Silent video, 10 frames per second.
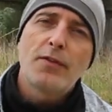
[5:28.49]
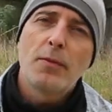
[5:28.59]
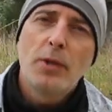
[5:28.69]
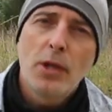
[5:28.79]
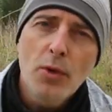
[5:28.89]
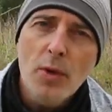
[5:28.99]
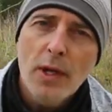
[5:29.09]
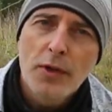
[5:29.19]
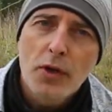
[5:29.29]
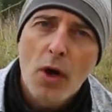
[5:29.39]
from you
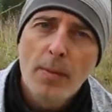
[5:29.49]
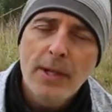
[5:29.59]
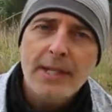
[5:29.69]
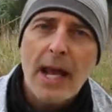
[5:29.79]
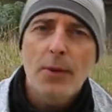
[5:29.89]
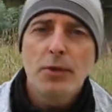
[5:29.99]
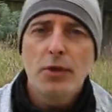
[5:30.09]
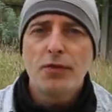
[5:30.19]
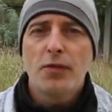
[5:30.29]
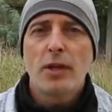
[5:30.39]
in the comments. How are
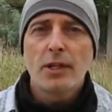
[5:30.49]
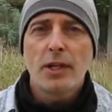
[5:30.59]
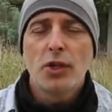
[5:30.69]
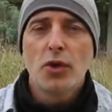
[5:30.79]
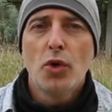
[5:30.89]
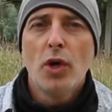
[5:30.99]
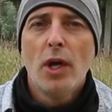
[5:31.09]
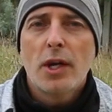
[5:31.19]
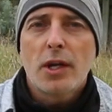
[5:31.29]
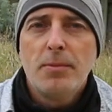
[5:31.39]
you finding your
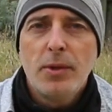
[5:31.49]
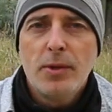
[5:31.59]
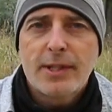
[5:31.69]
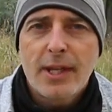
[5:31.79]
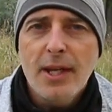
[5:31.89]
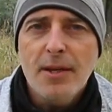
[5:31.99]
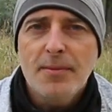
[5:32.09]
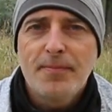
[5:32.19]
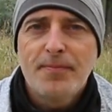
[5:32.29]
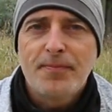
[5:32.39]
community?
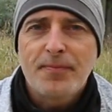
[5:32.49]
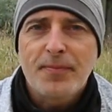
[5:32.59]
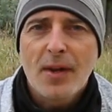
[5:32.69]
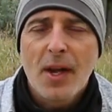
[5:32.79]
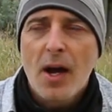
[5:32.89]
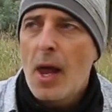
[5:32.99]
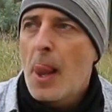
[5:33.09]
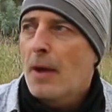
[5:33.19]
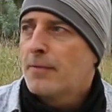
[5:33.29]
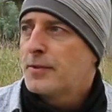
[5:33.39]
I
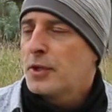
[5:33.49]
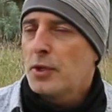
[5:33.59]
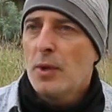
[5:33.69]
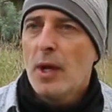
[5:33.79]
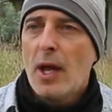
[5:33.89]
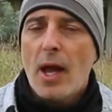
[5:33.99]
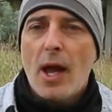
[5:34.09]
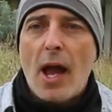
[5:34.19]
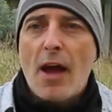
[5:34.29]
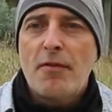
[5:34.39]
love to
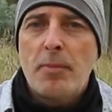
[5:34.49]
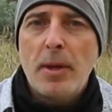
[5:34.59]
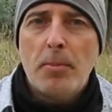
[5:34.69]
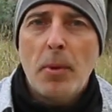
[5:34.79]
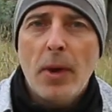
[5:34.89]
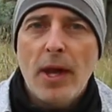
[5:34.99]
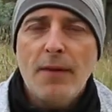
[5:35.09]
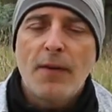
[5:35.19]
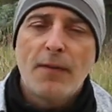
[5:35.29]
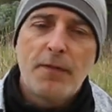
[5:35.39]
have people here
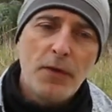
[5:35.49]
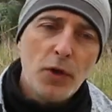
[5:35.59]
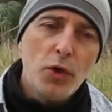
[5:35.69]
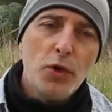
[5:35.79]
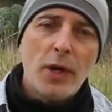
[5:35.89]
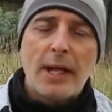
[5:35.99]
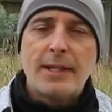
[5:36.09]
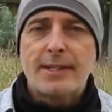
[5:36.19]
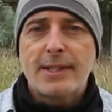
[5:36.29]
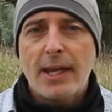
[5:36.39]
for food
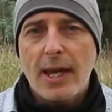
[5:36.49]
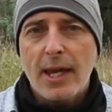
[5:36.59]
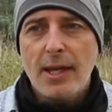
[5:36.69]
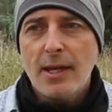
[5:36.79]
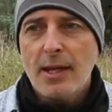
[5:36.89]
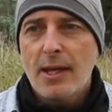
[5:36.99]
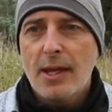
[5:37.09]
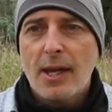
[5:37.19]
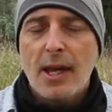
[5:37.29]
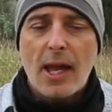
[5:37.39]
and singing,
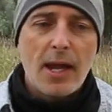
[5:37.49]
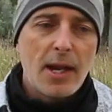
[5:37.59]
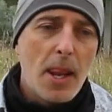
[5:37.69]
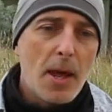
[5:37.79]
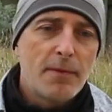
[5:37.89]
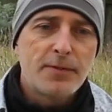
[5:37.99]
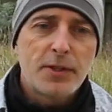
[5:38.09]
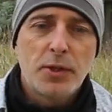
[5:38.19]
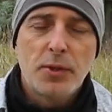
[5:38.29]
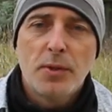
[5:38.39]
and I love
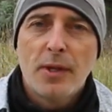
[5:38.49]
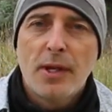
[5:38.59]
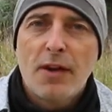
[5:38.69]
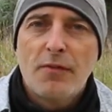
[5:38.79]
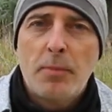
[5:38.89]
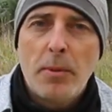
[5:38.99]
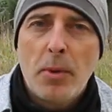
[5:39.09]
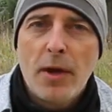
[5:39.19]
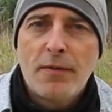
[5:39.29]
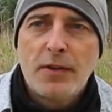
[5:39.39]
to have
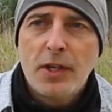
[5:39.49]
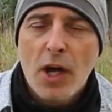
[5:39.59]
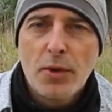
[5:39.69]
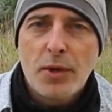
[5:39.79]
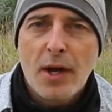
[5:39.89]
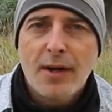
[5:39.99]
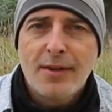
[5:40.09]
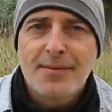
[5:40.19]
people here for yoga,